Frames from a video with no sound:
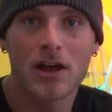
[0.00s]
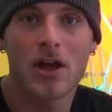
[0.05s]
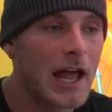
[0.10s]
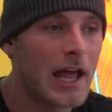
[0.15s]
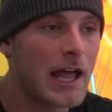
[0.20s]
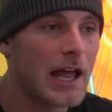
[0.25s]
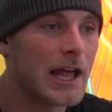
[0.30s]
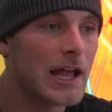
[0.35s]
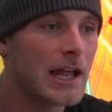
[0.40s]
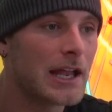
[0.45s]

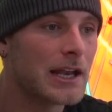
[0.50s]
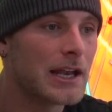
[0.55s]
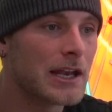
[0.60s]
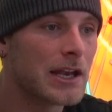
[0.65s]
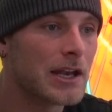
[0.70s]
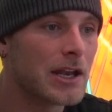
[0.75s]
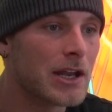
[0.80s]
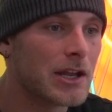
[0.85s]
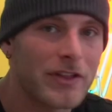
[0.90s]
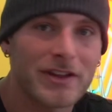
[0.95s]

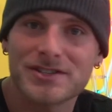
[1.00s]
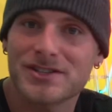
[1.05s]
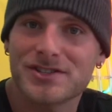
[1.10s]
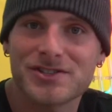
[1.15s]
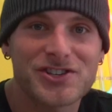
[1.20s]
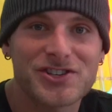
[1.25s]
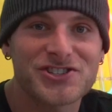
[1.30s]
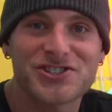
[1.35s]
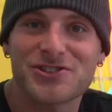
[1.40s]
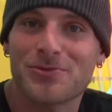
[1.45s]
and this is
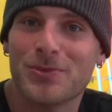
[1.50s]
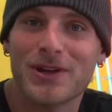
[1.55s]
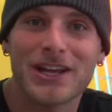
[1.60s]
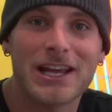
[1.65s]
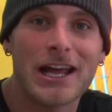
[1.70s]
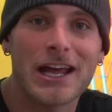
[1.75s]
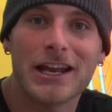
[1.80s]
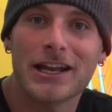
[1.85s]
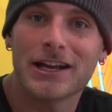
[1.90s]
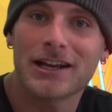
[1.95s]
just the
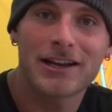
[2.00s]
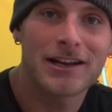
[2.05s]
beginning.